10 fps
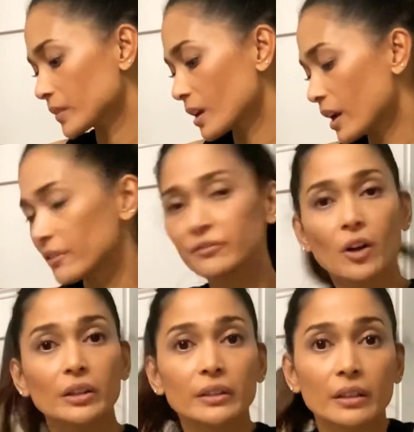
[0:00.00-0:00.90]
I've
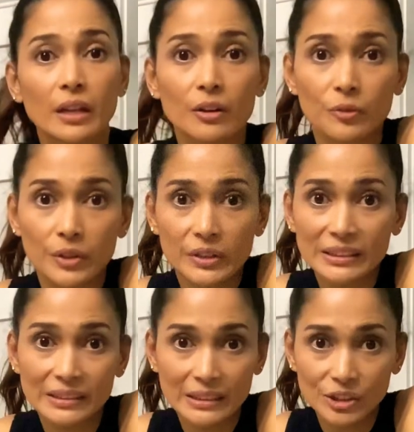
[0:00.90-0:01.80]
fallen in love with
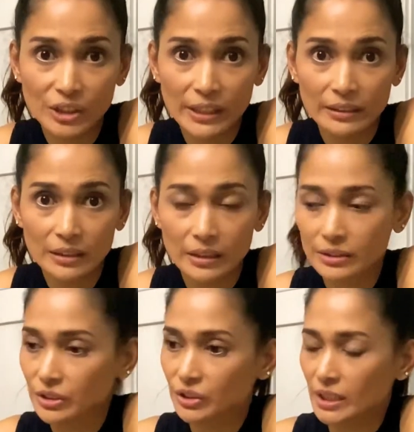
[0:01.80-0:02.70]
his teaching.
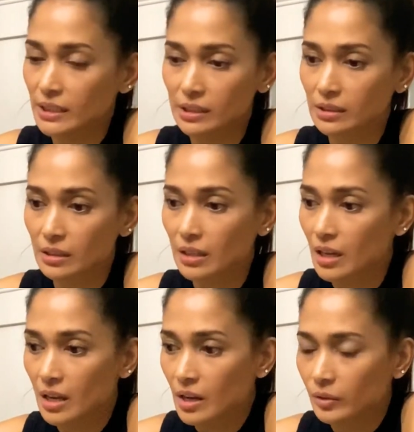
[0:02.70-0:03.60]
It's just
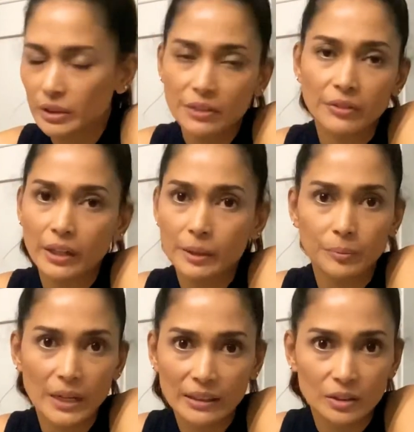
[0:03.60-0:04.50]
really very
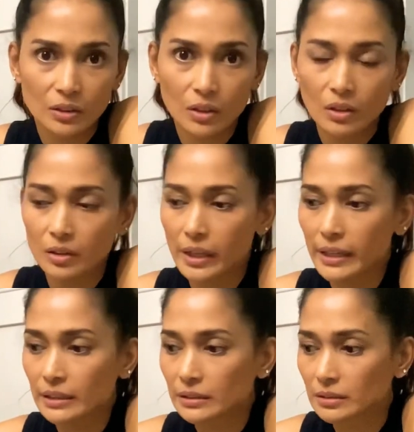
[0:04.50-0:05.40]
practical,
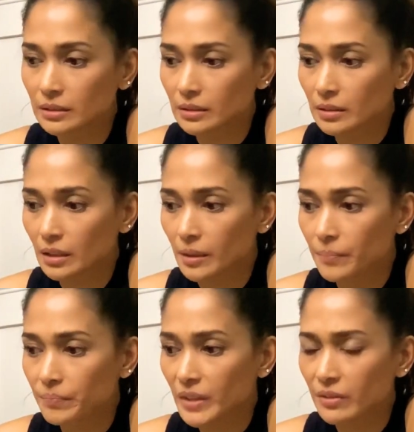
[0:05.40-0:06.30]
and
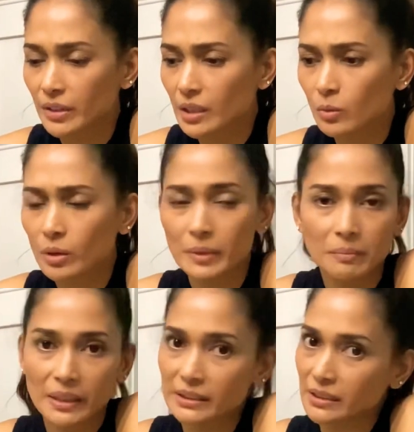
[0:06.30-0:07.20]
even a woman
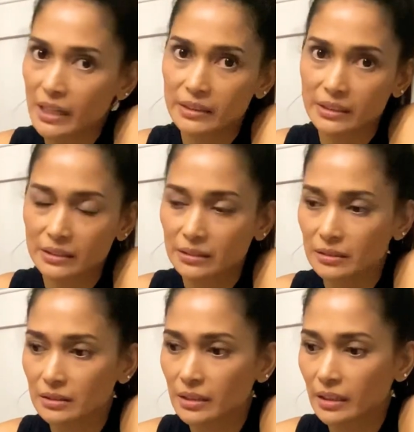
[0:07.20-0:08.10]
my size
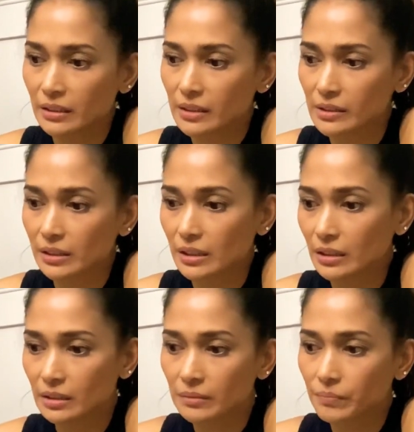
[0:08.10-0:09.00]
can
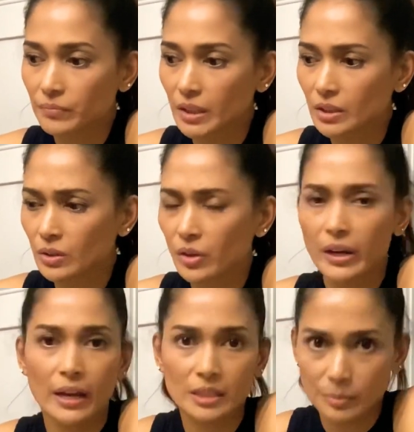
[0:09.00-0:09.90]
easily, you know,
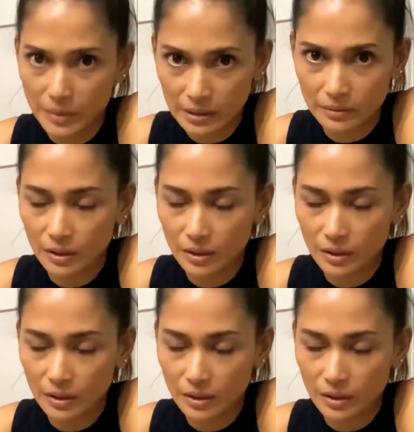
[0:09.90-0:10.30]
grasp it.